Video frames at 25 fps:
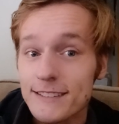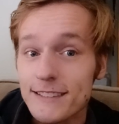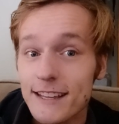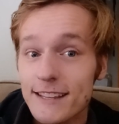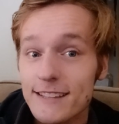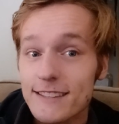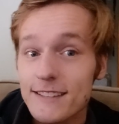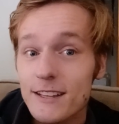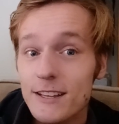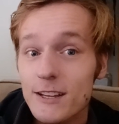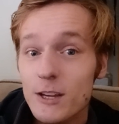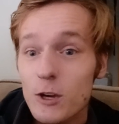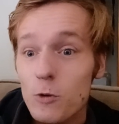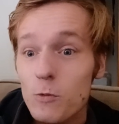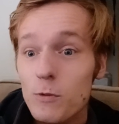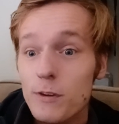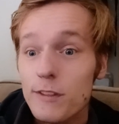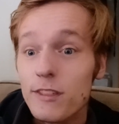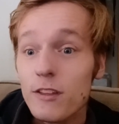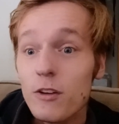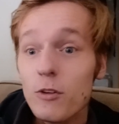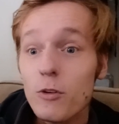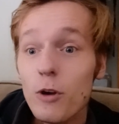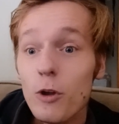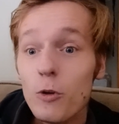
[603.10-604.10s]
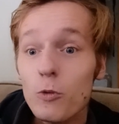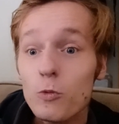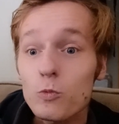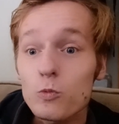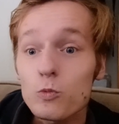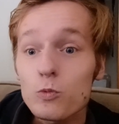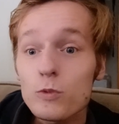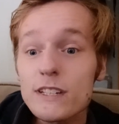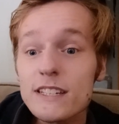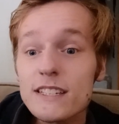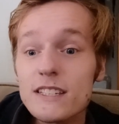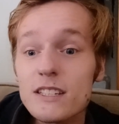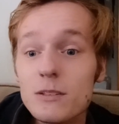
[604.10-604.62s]
that without a
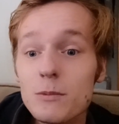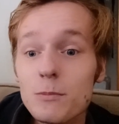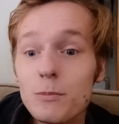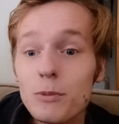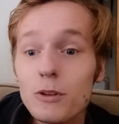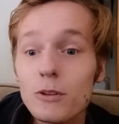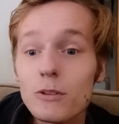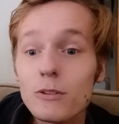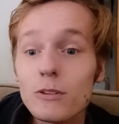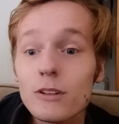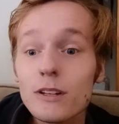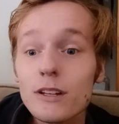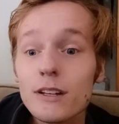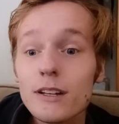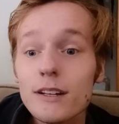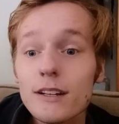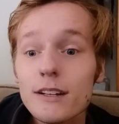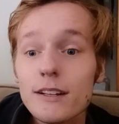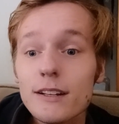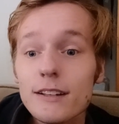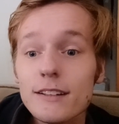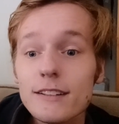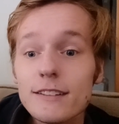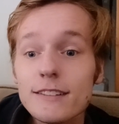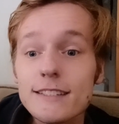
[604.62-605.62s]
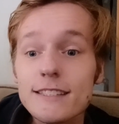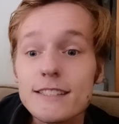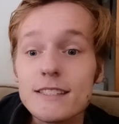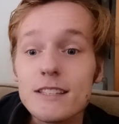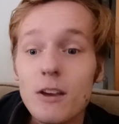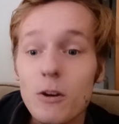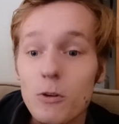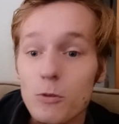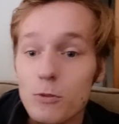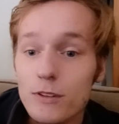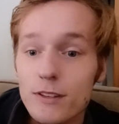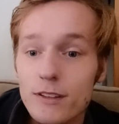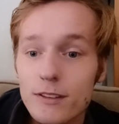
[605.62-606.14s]
reasonable
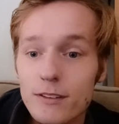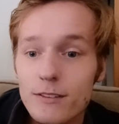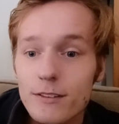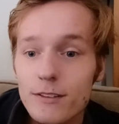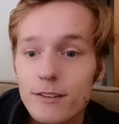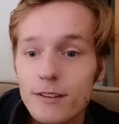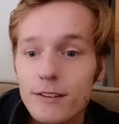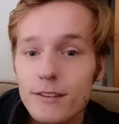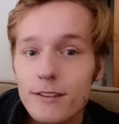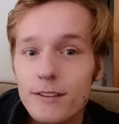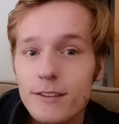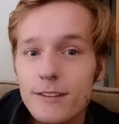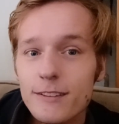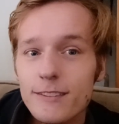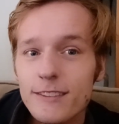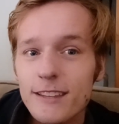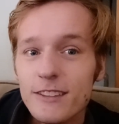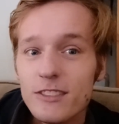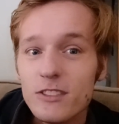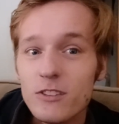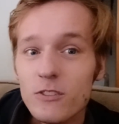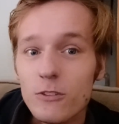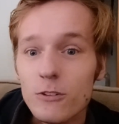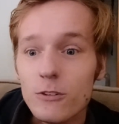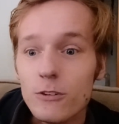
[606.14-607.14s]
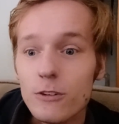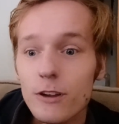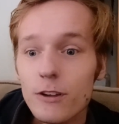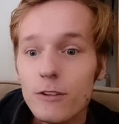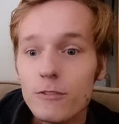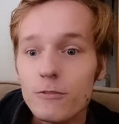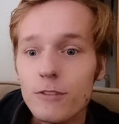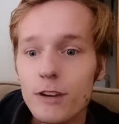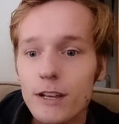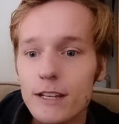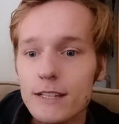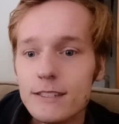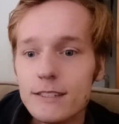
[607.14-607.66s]
doubt that their
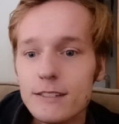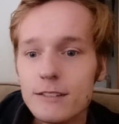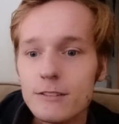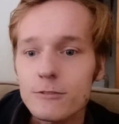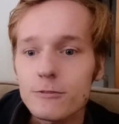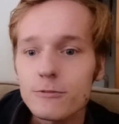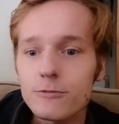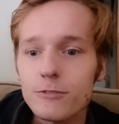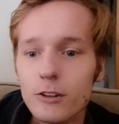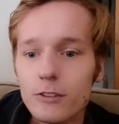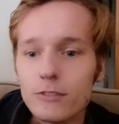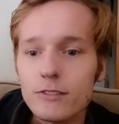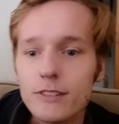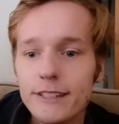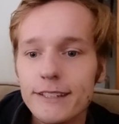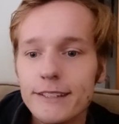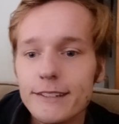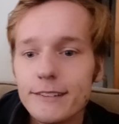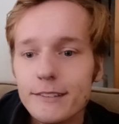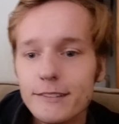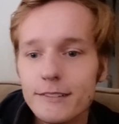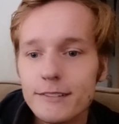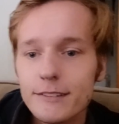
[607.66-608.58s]
advice is faulty.